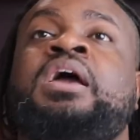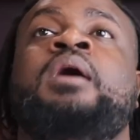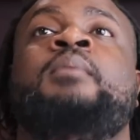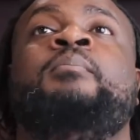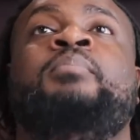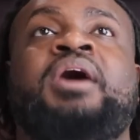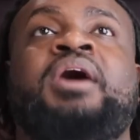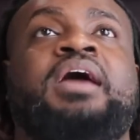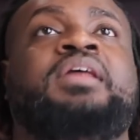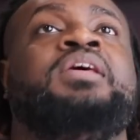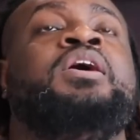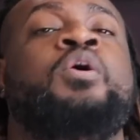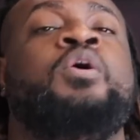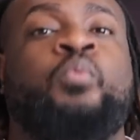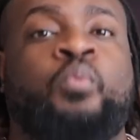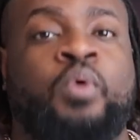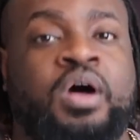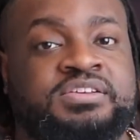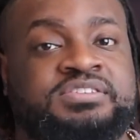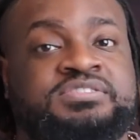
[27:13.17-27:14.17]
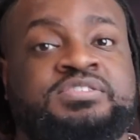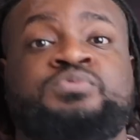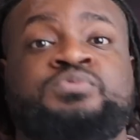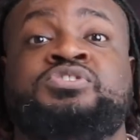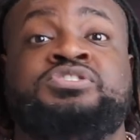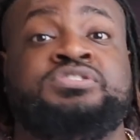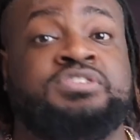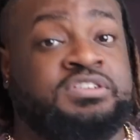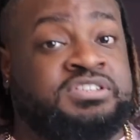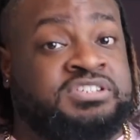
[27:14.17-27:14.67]
But once
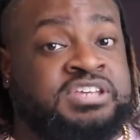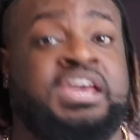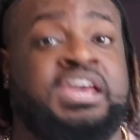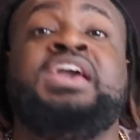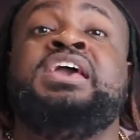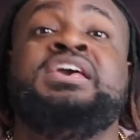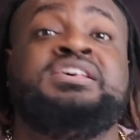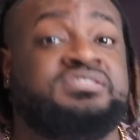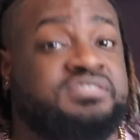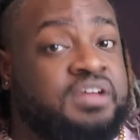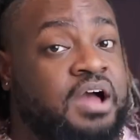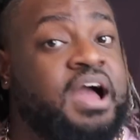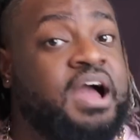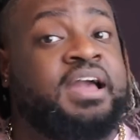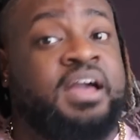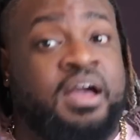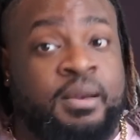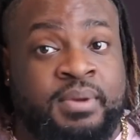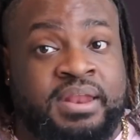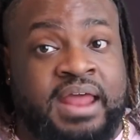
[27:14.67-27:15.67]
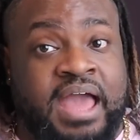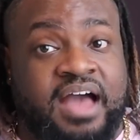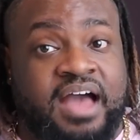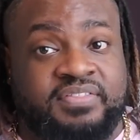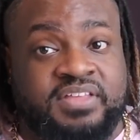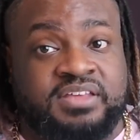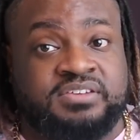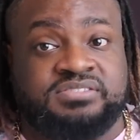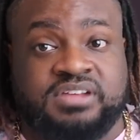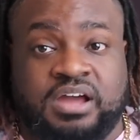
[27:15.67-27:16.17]
the tea start coming
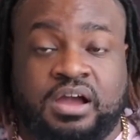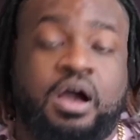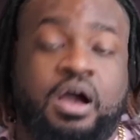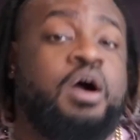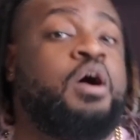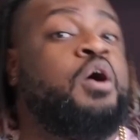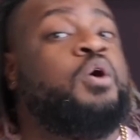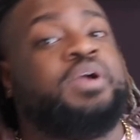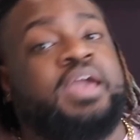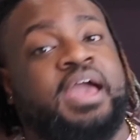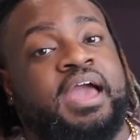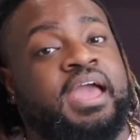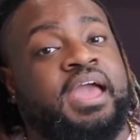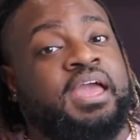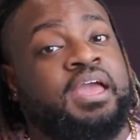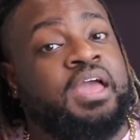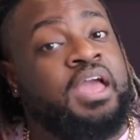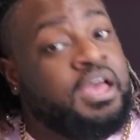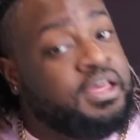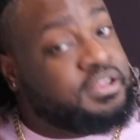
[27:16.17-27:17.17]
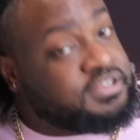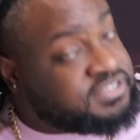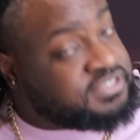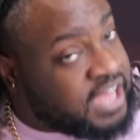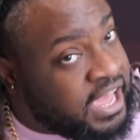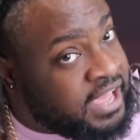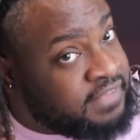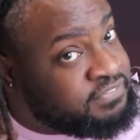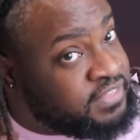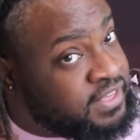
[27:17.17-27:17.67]
out, then it's like, oh, okay,
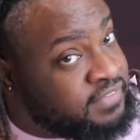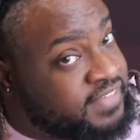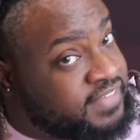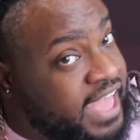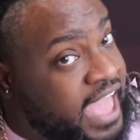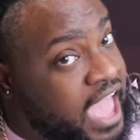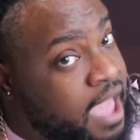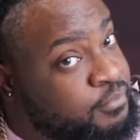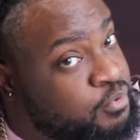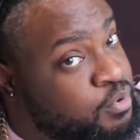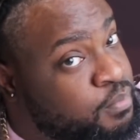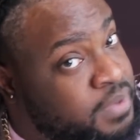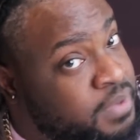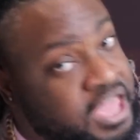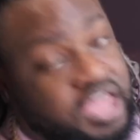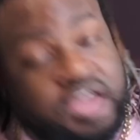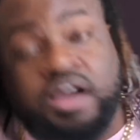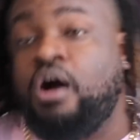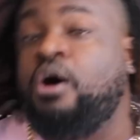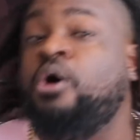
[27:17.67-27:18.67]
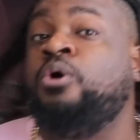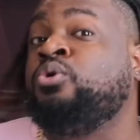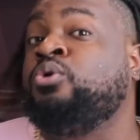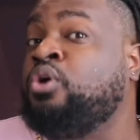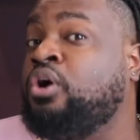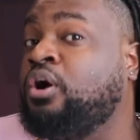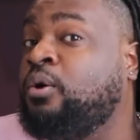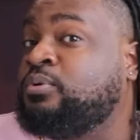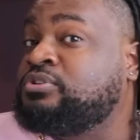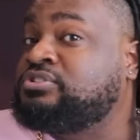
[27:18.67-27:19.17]
same thing that happened with me.
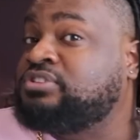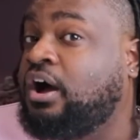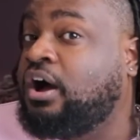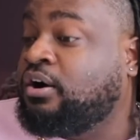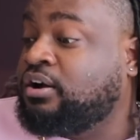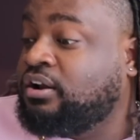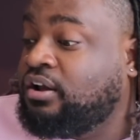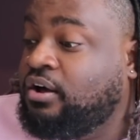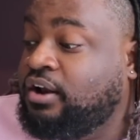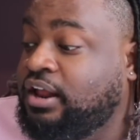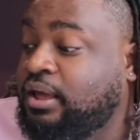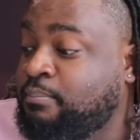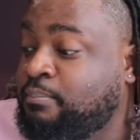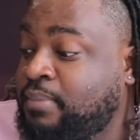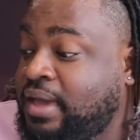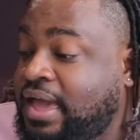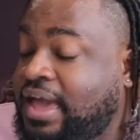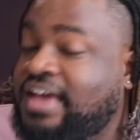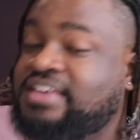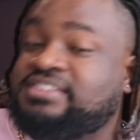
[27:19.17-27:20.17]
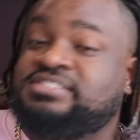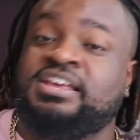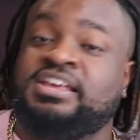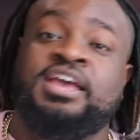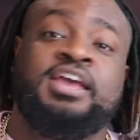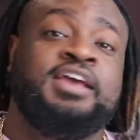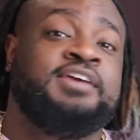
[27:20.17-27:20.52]
Homegirl was talking all that mess.